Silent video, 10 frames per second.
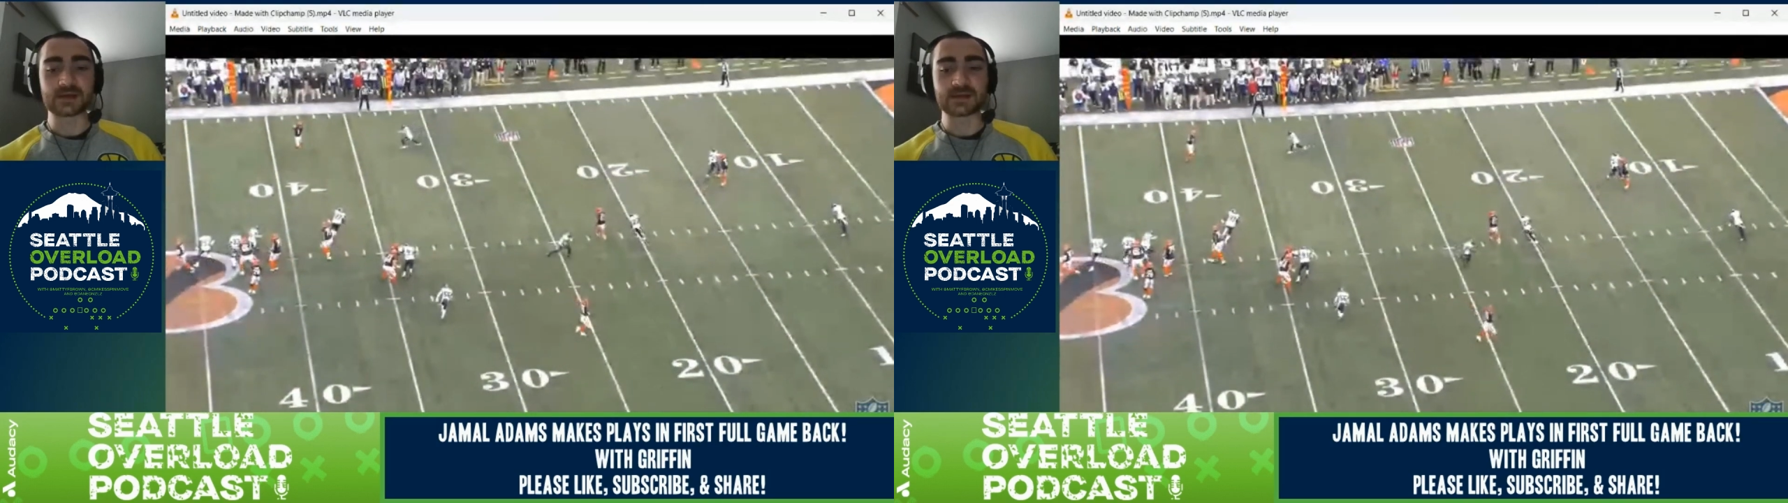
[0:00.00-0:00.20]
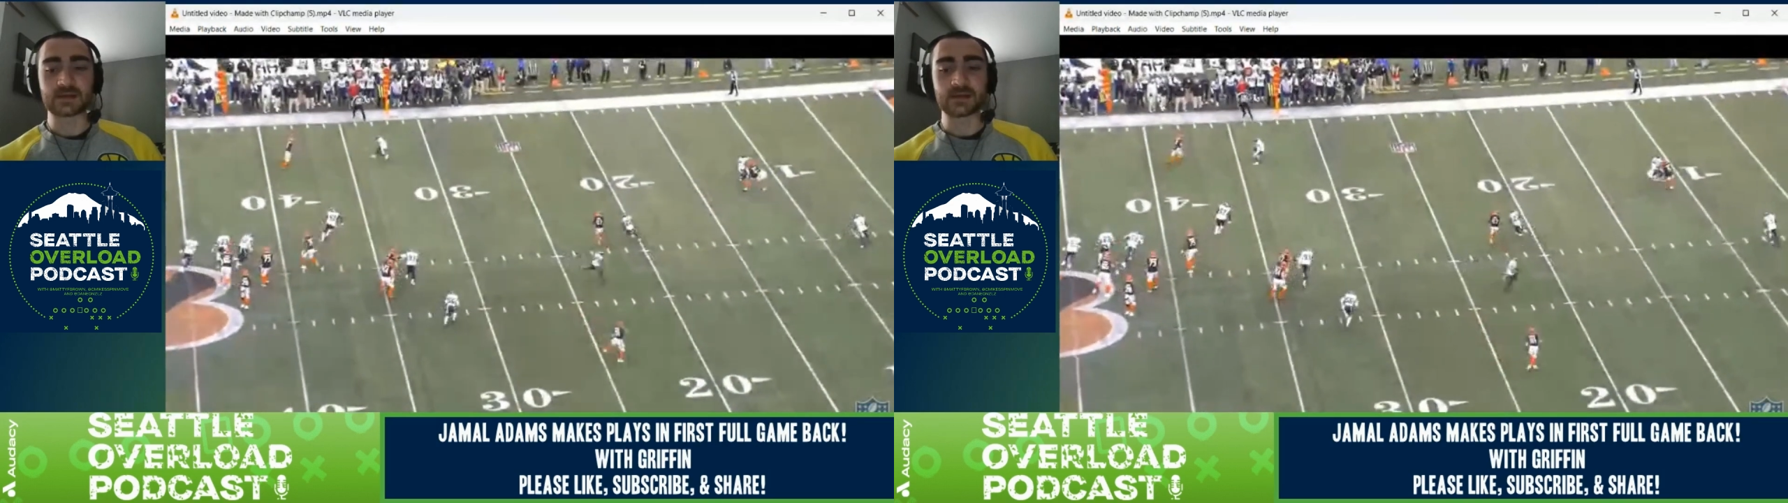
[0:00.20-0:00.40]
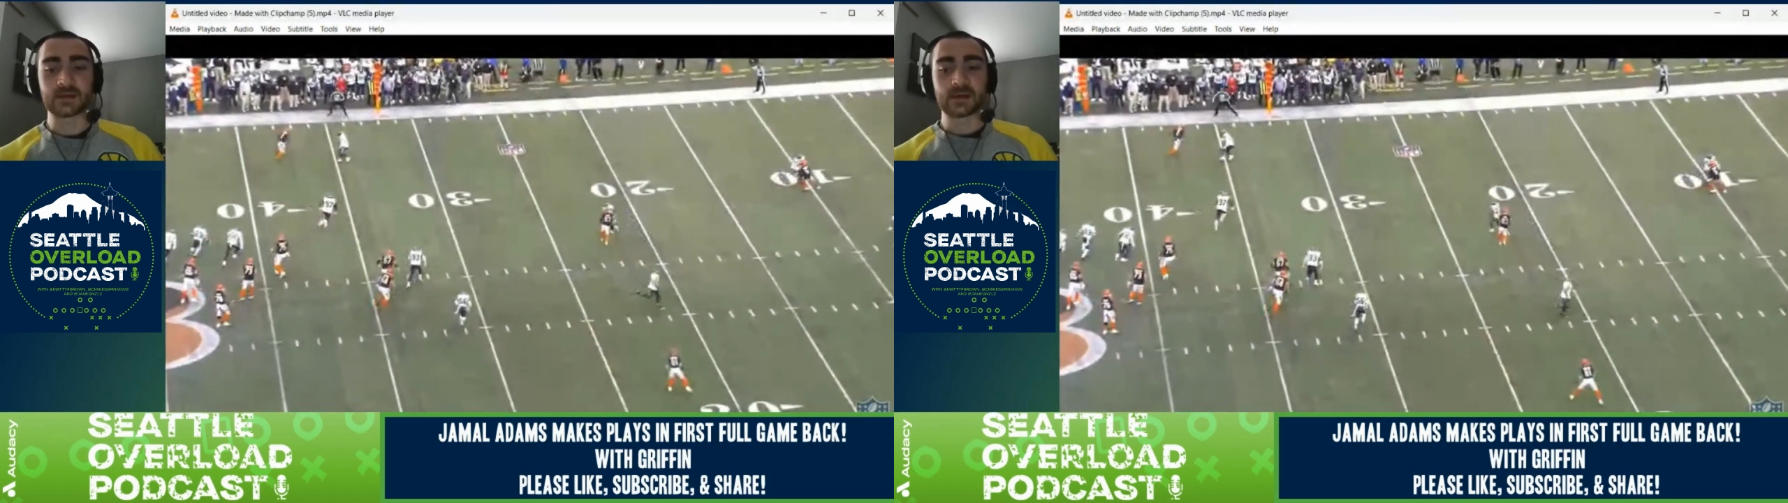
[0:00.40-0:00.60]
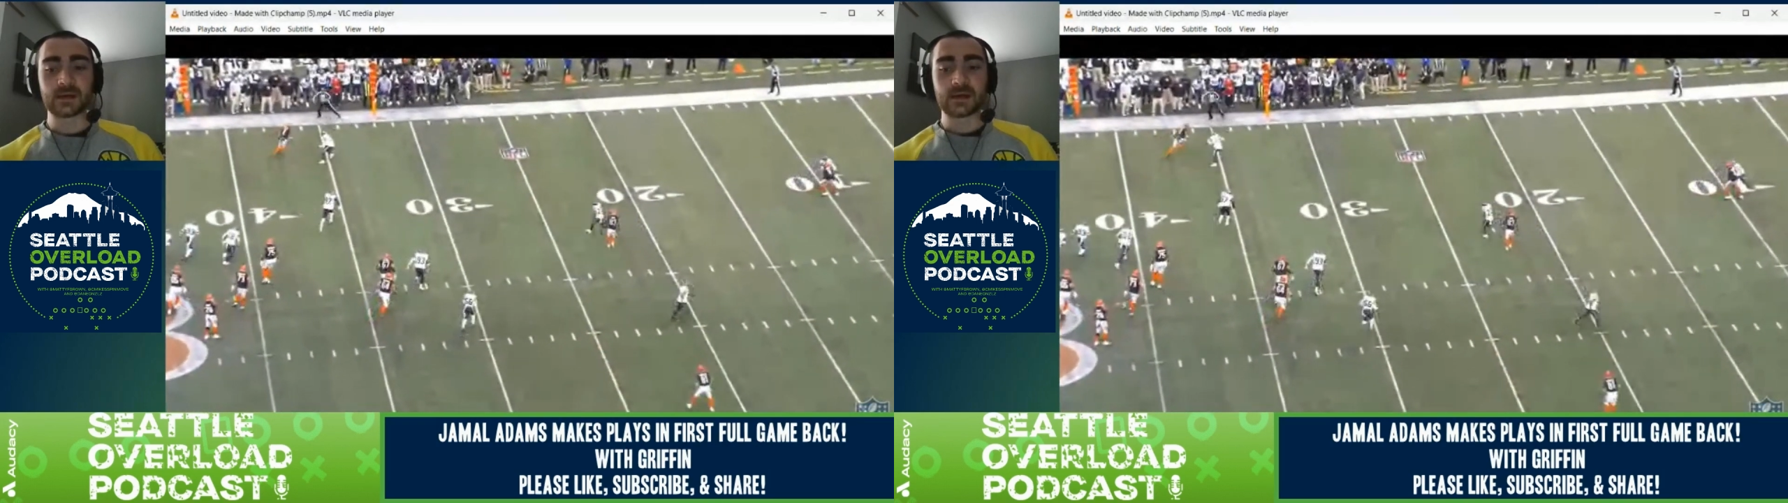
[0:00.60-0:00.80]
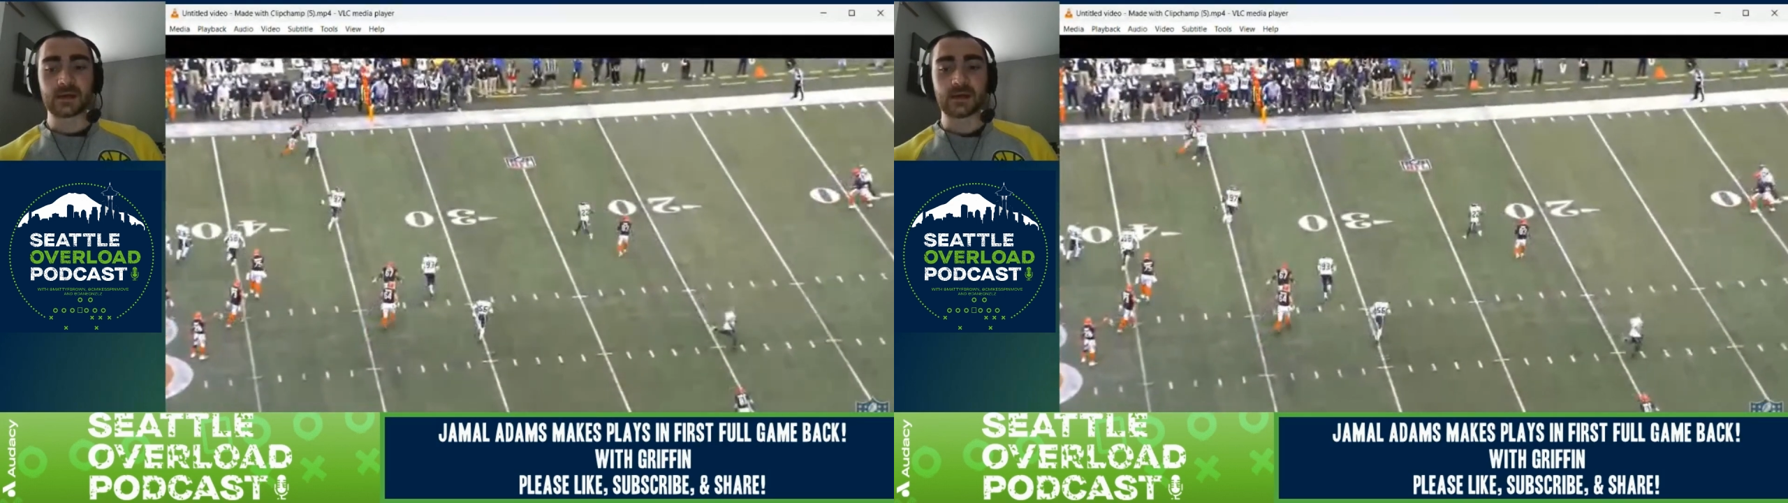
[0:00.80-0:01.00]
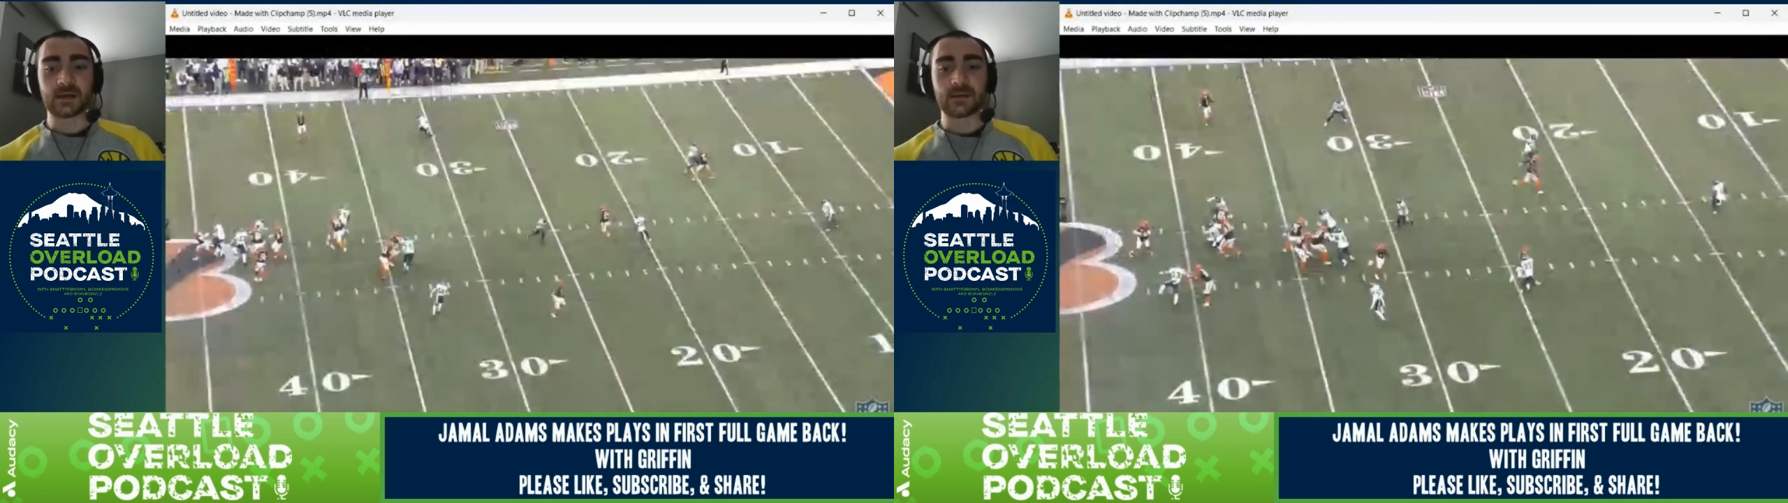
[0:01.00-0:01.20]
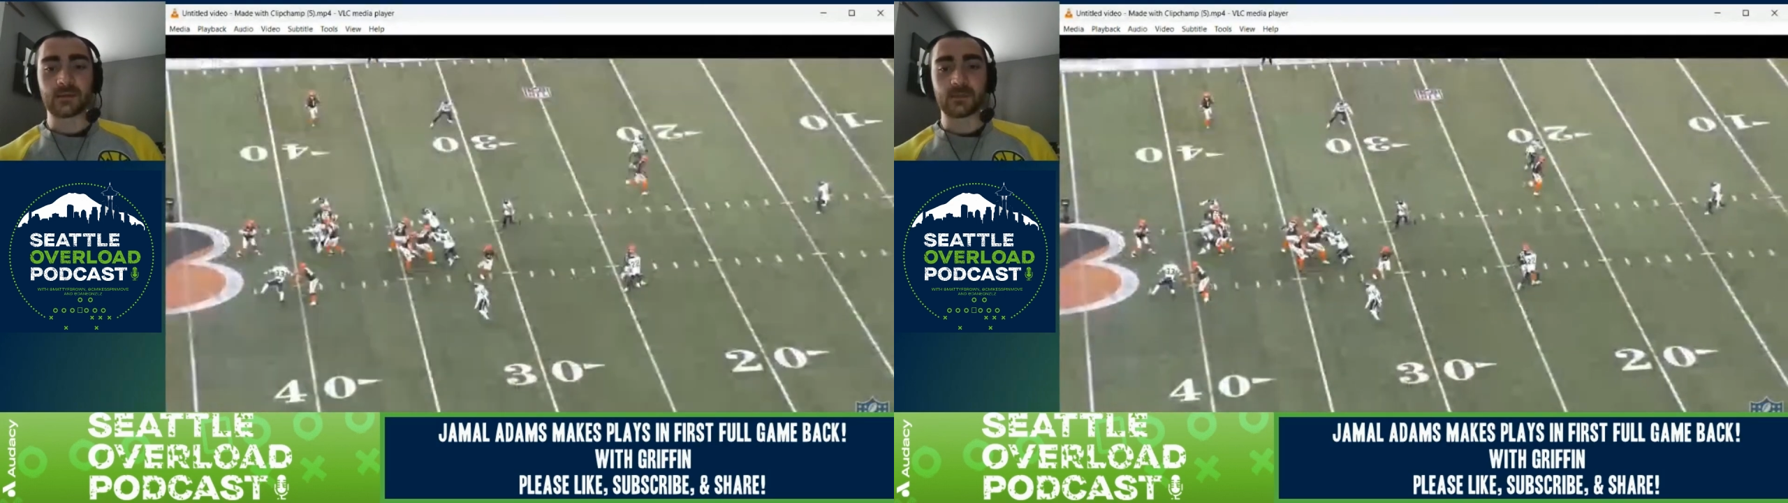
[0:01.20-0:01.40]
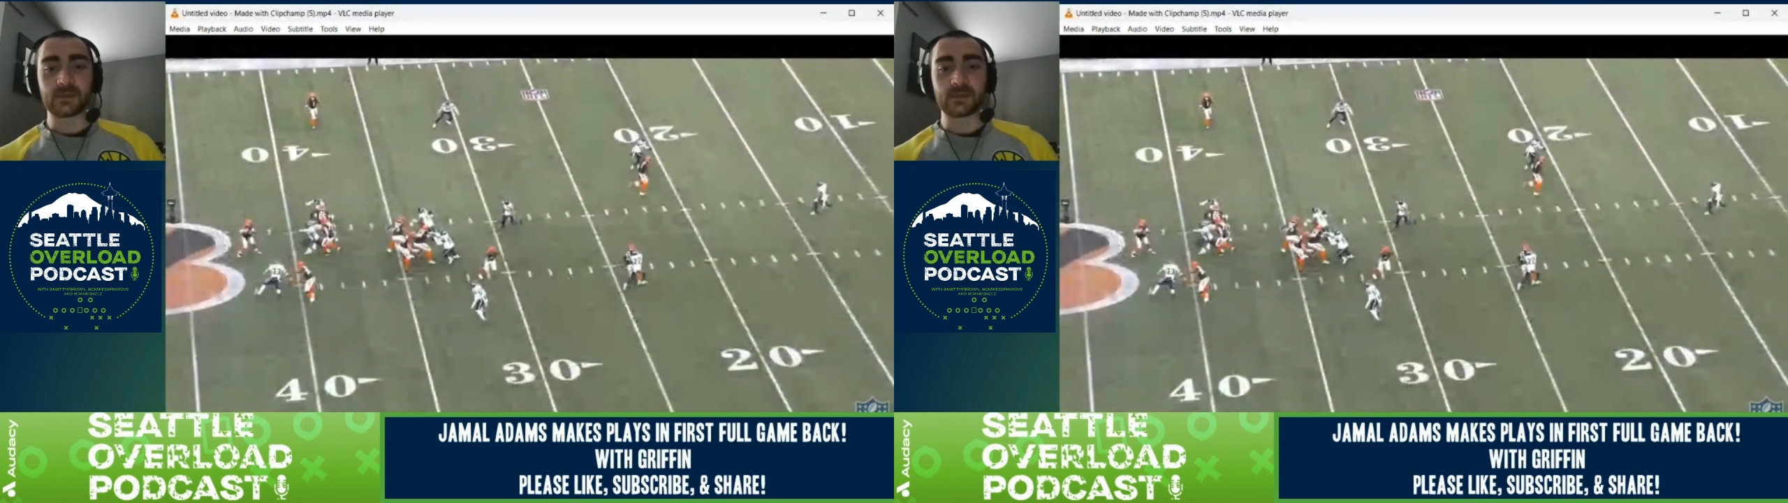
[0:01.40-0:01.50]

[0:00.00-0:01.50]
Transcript: So not